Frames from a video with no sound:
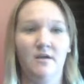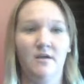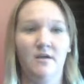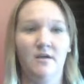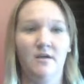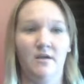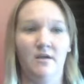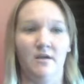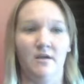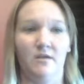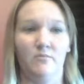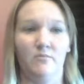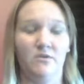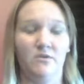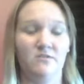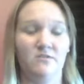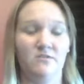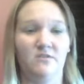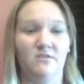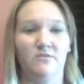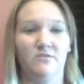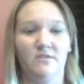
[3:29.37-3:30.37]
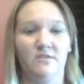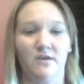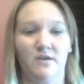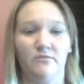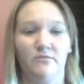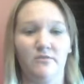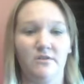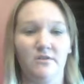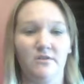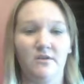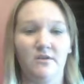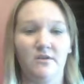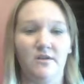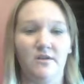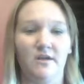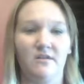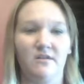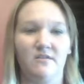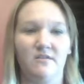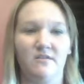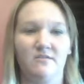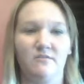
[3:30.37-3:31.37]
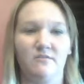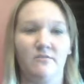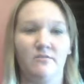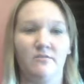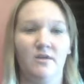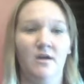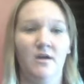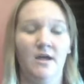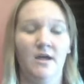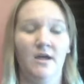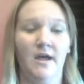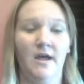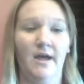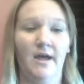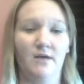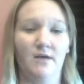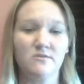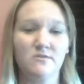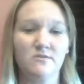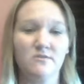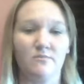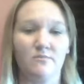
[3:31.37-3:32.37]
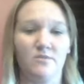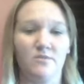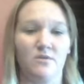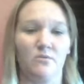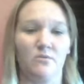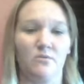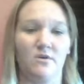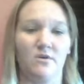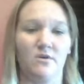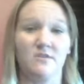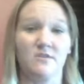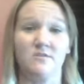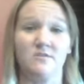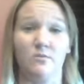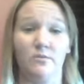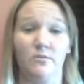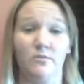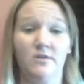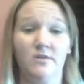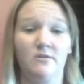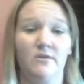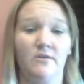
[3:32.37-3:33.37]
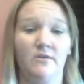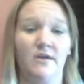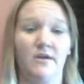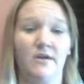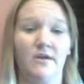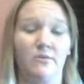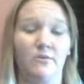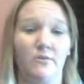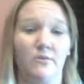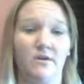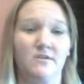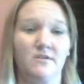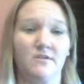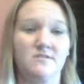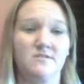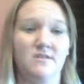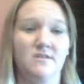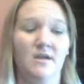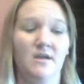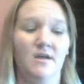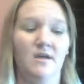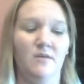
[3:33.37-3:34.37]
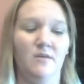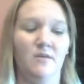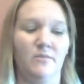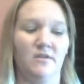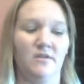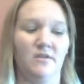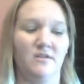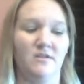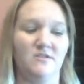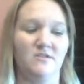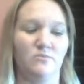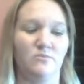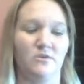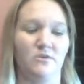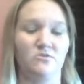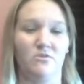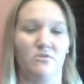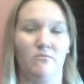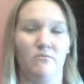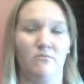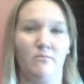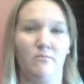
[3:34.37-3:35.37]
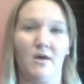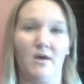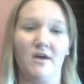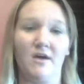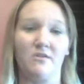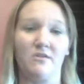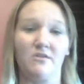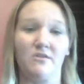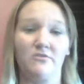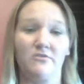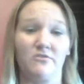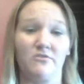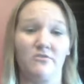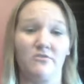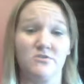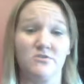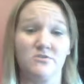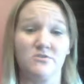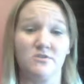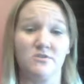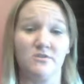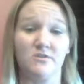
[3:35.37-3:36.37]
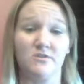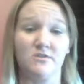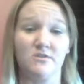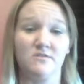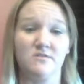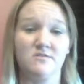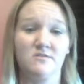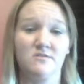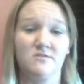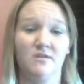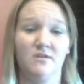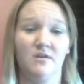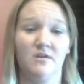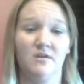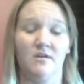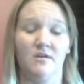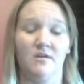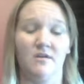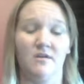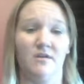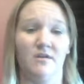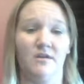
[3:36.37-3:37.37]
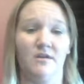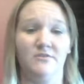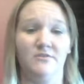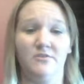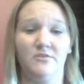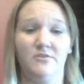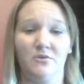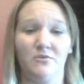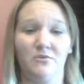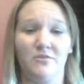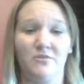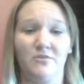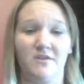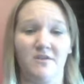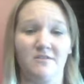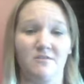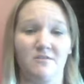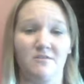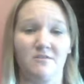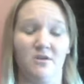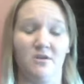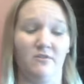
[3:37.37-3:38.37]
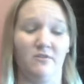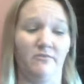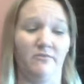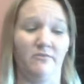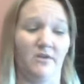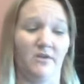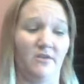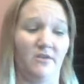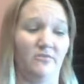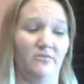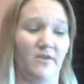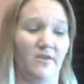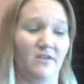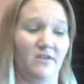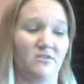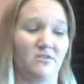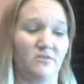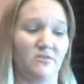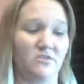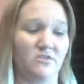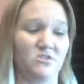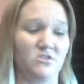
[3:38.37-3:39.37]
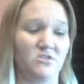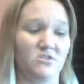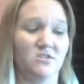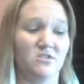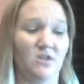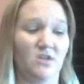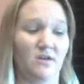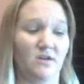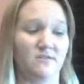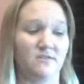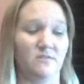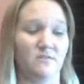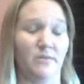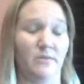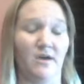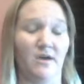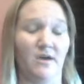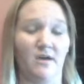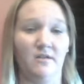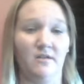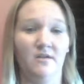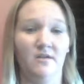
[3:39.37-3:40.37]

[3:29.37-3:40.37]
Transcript: and most of us have really good ideas of how something works, and we know how it works, but unless we actually model it for the students, I don't think it's going to be very effective, because she talks about